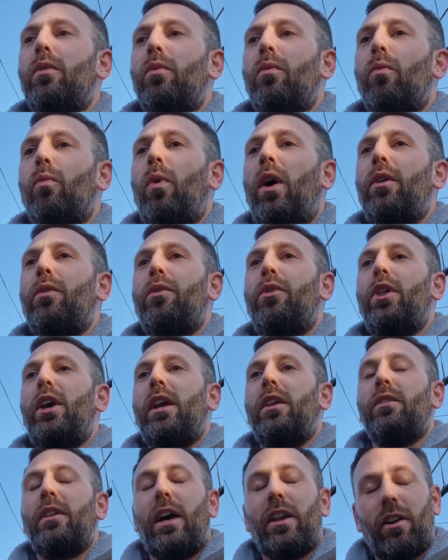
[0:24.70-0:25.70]
One
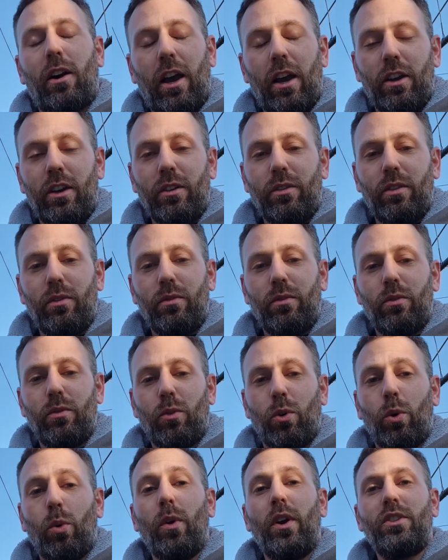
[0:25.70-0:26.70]
thing that I
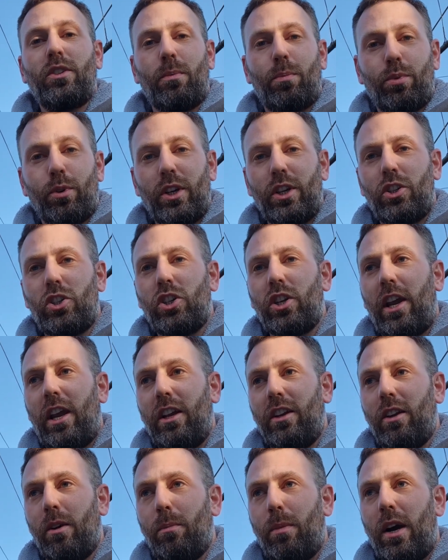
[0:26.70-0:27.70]
always
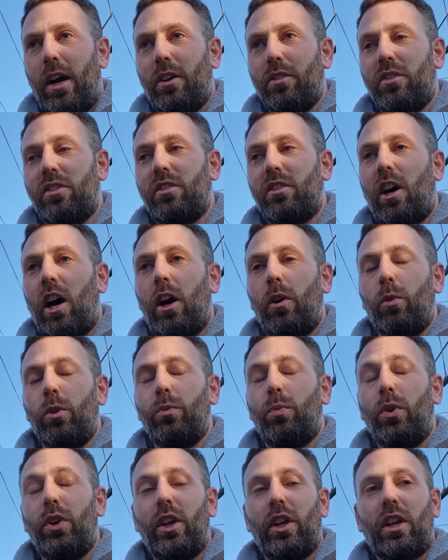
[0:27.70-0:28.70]
appreciate about
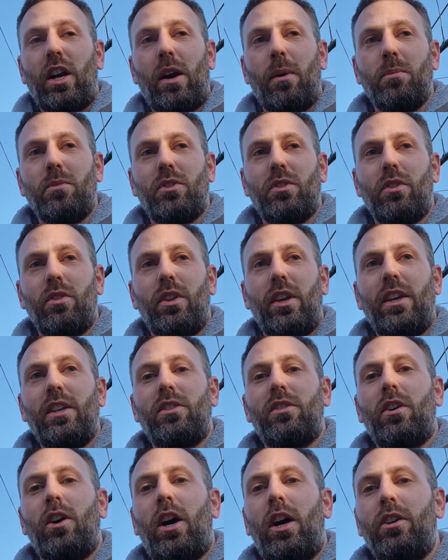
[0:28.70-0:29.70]
Starward when it comes to
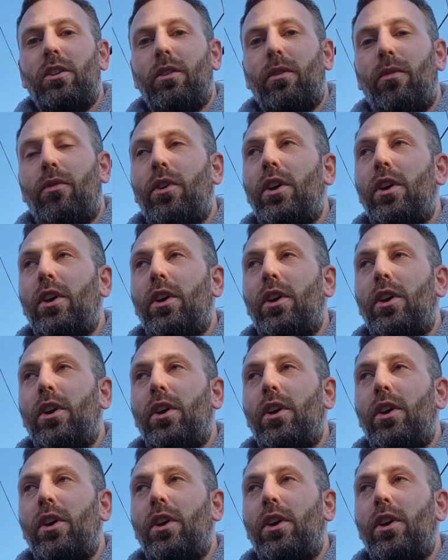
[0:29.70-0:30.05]
these kind of